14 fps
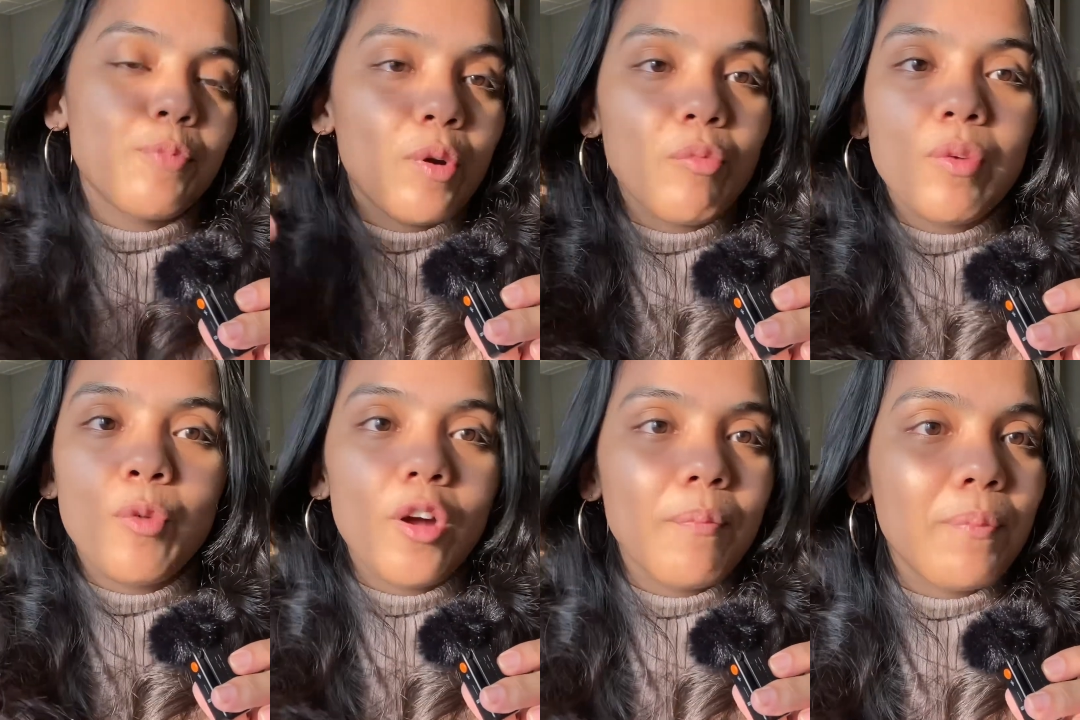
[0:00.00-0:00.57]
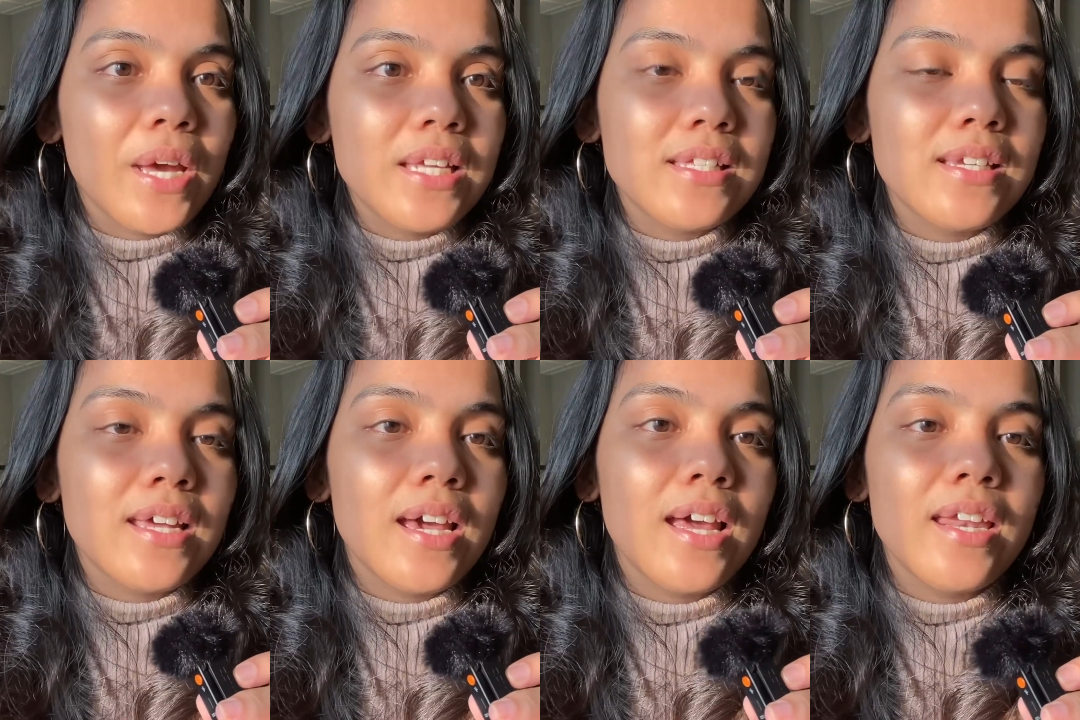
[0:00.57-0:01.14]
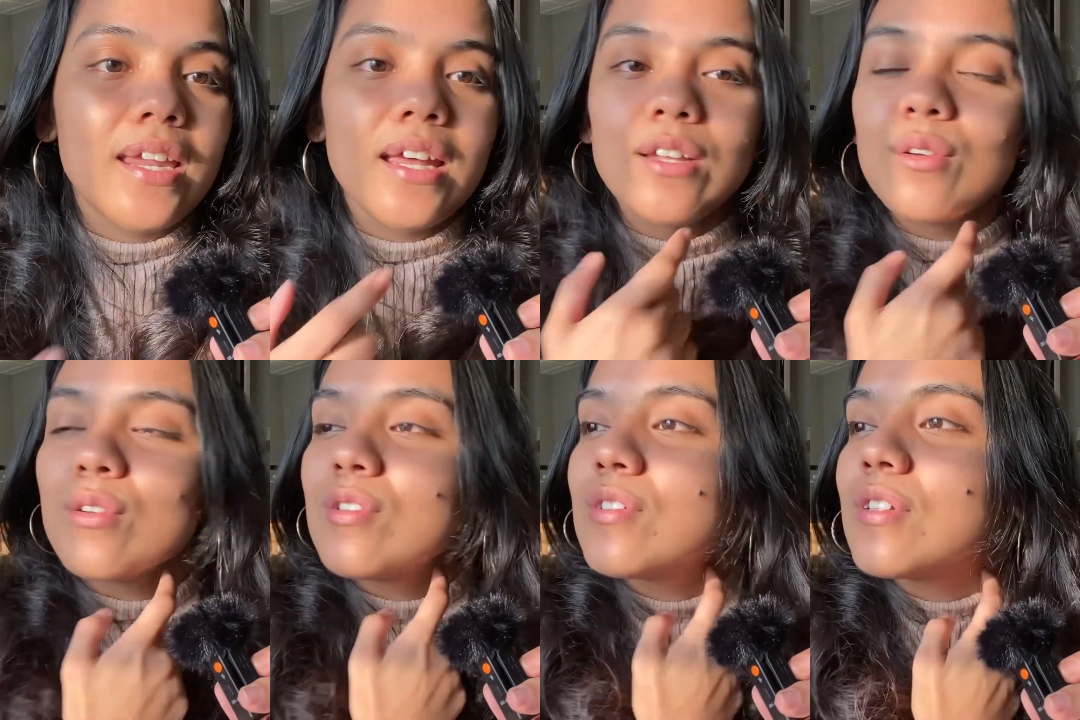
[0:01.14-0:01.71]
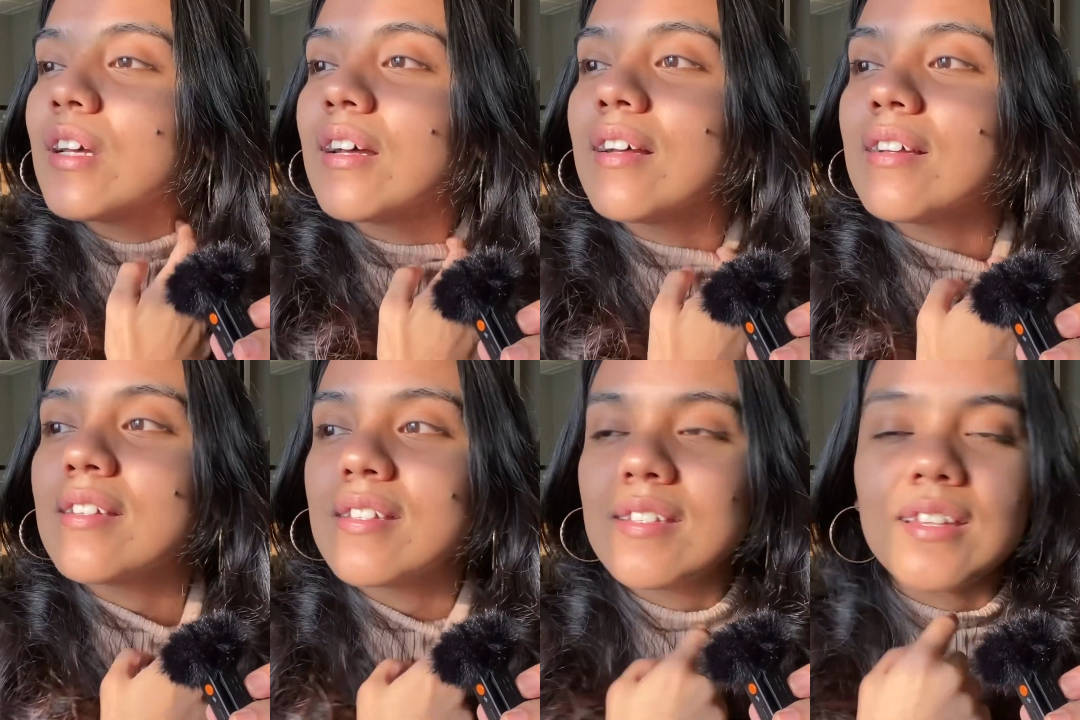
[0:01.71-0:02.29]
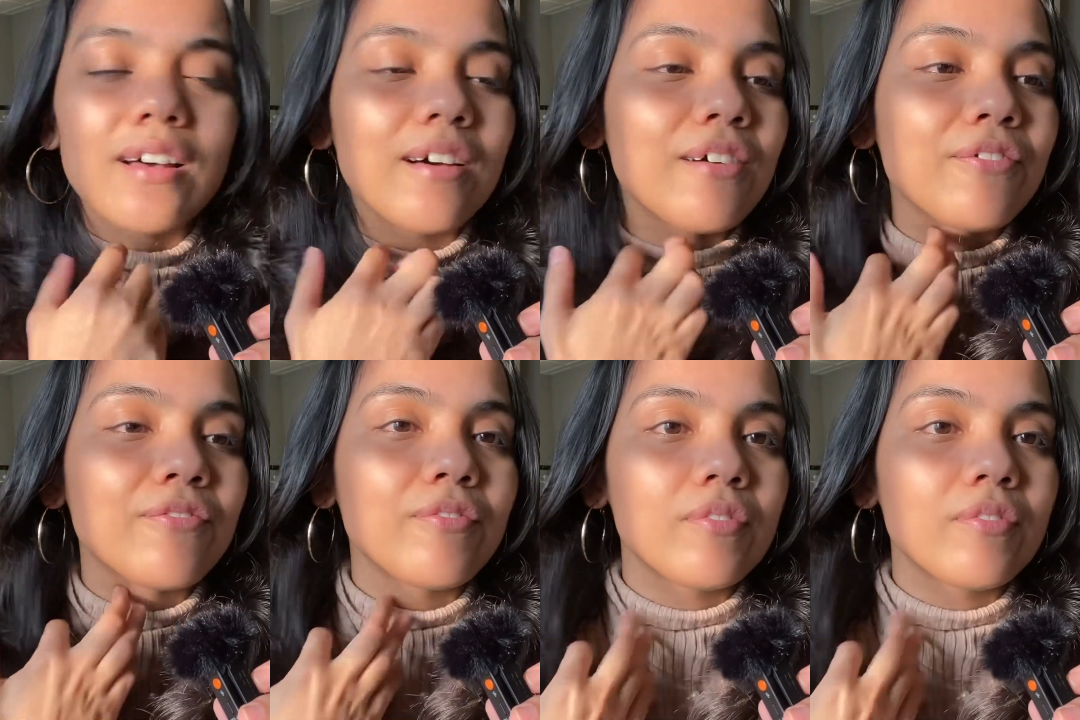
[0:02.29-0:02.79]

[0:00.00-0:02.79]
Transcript: We bought bassinet and those stuff